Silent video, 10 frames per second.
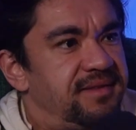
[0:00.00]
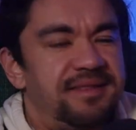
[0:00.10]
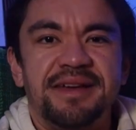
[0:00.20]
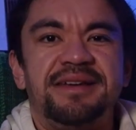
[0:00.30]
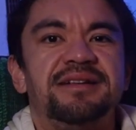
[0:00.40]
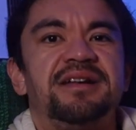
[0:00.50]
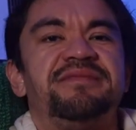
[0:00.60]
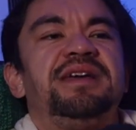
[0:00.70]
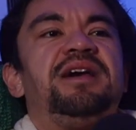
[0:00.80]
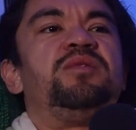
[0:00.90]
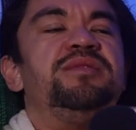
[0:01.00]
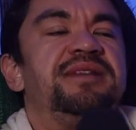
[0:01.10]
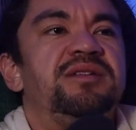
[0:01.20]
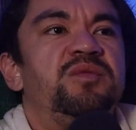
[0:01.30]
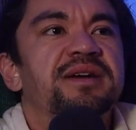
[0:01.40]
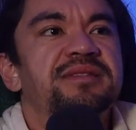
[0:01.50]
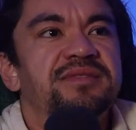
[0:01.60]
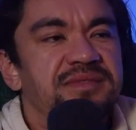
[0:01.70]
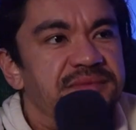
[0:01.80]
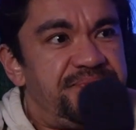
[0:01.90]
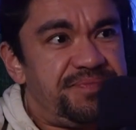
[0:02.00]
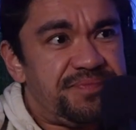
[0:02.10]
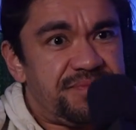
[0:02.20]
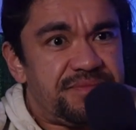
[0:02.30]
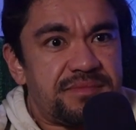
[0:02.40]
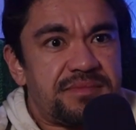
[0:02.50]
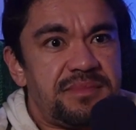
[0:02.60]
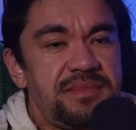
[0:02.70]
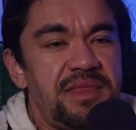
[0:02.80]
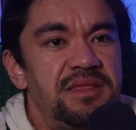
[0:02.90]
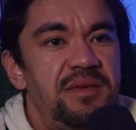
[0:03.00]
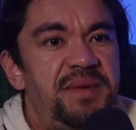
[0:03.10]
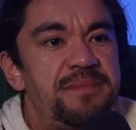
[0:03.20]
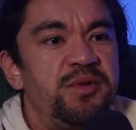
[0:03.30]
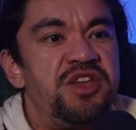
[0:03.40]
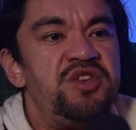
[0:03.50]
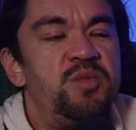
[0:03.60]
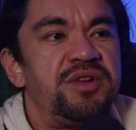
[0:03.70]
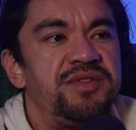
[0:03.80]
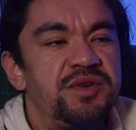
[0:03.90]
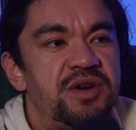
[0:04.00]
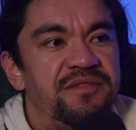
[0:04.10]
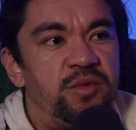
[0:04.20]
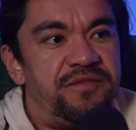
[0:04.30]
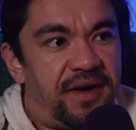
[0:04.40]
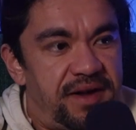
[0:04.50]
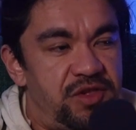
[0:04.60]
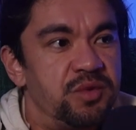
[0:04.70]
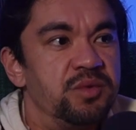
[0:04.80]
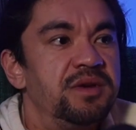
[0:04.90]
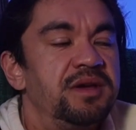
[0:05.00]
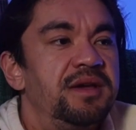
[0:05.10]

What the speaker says: Like, you don't have to get it all done at once. The people that you want to serve will find you.